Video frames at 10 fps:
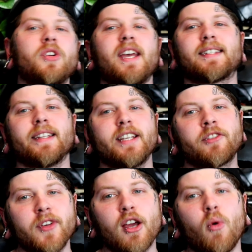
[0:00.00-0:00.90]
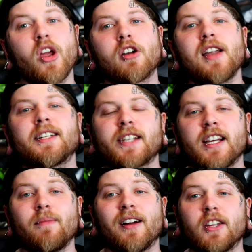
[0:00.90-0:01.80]
Yes, in this video, we are not
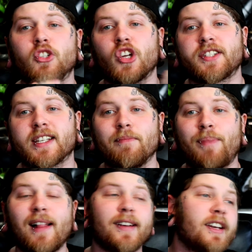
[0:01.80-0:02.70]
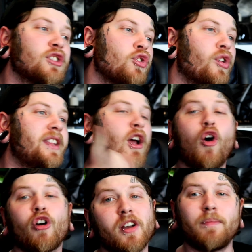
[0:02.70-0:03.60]
talking about the Justin Bellicas or the
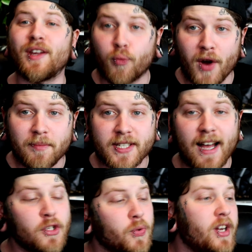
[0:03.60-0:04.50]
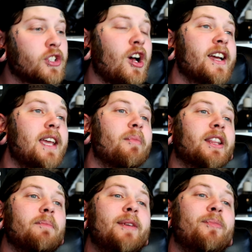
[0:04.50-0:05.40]
R&B reptiles. We are talking
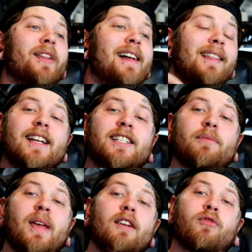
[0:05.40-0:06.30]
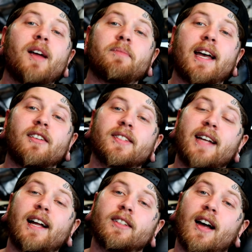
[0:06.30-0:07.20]
about the people that like to make
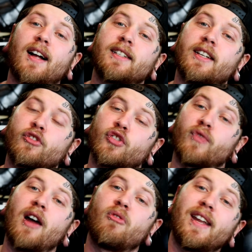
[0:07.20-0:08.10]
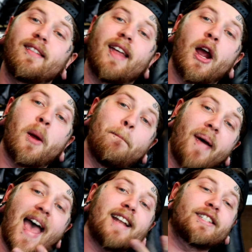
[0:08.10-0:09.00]
reptile-styled content surrounding their
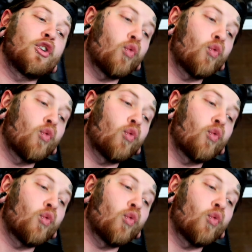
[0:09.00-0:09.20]
pet